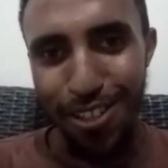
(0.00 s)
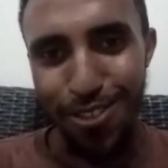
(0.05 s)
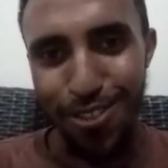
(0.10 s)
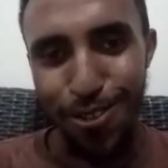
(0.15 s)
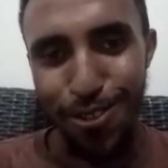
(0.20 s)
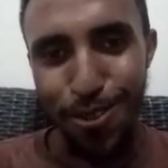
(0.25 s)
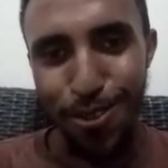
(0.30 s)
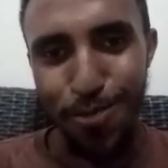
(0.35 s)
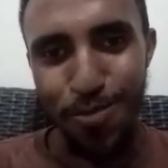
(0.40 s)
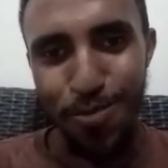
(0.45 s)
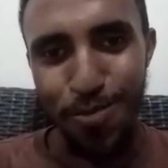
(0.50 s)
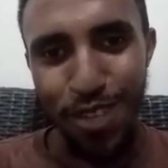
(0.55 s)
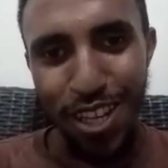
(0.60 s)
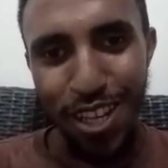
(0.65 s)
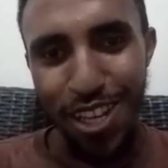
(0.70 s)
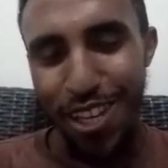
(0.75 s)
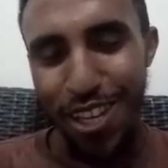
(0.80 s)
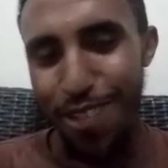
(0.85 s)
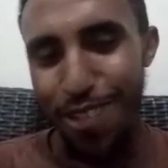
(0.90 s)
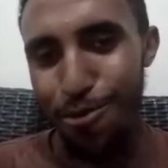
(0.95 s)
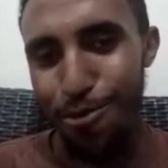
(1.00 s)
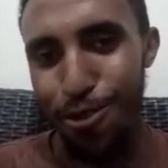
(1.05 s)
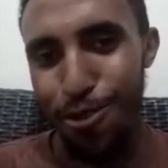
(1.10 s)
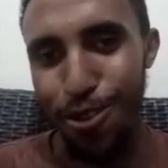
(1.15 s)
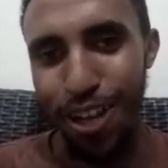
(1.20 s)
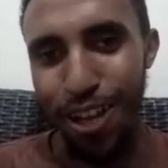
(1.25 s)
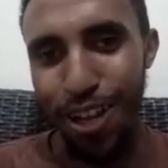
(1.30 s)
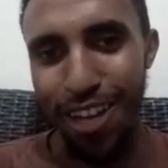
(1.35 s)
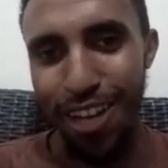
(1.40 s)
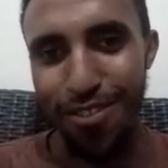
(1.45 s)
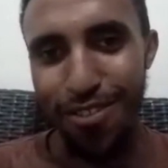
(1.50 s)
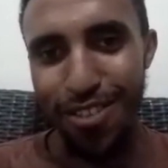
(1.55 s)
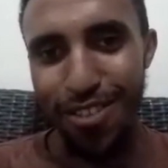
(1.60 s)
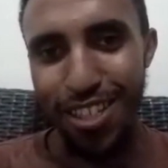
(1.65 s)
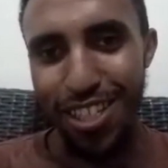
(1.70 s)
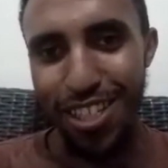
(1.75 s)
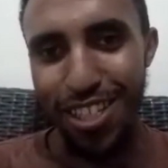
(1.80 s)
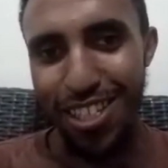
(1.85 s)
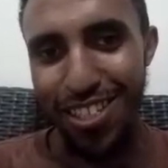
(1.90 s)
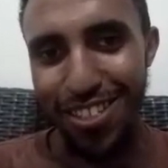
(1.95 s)
So we don't have
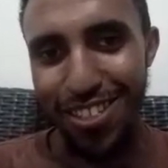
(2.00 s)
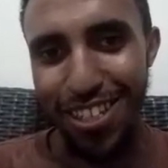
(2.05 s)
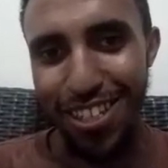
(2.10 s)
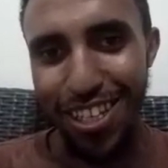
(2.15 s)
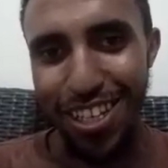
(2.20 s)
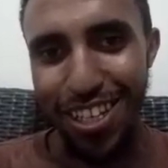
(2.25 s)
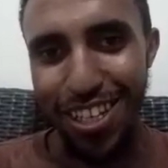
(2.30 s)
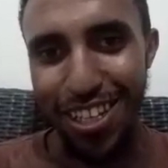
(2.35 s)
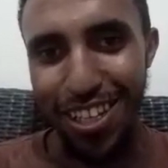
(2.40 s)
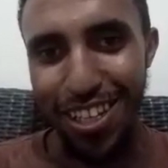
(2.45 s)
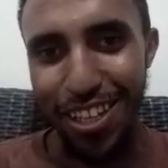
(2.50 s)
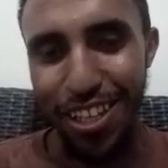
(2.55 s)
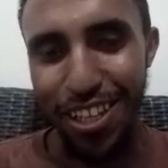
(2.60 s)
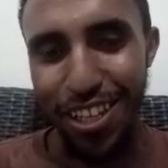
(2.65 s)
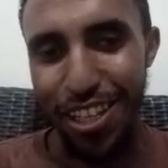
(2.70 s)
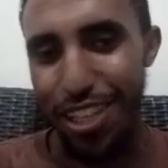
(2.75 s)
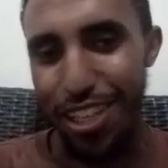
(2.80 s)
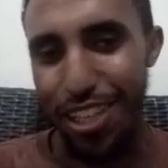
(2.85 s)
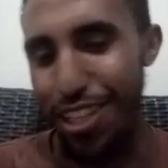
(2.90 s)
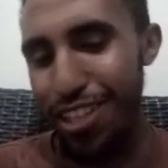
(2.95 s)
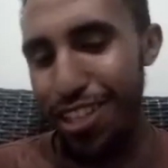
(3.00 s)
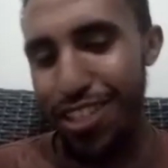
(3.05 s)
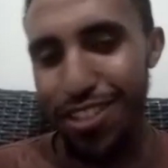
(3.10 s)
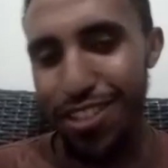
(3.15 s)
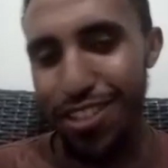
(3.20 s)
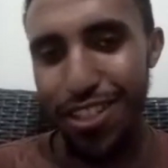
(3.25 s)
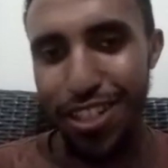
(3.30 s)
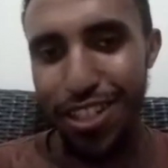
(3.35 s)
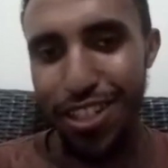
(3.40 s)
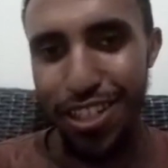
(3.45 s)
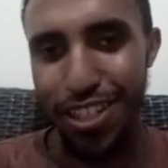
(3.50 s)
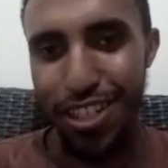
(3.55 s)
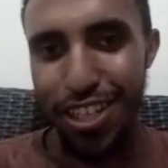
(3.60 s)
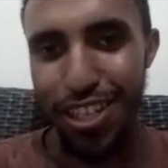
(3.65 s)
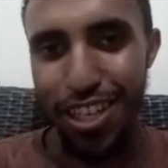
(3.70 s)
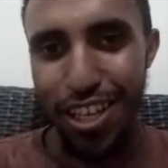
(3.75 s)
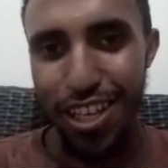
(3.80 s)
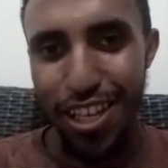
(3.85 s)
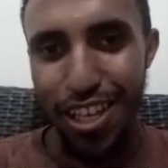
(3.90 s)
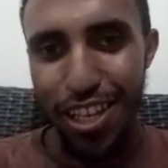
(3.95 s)
uh, the necessary
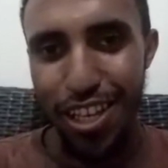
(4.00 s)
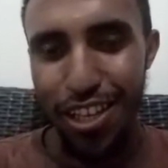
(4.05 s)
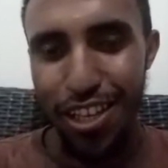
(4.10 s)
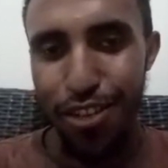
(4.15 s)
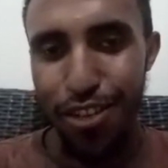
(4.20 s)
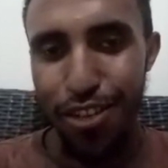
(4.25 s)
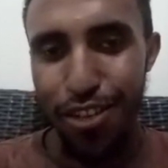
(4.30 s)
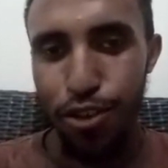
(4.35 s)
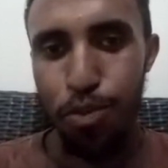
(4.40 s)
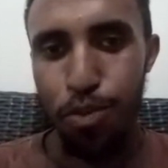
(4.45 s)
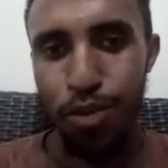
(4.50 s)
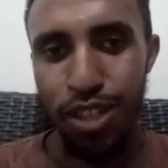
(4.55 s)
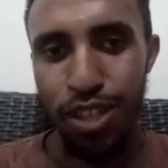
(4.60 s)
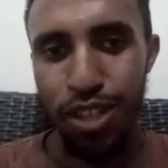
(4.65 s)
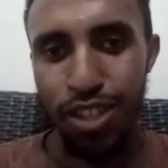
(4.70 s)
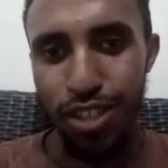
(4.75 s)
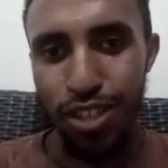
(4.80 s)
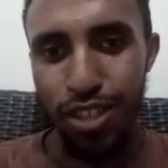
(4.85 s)
equipment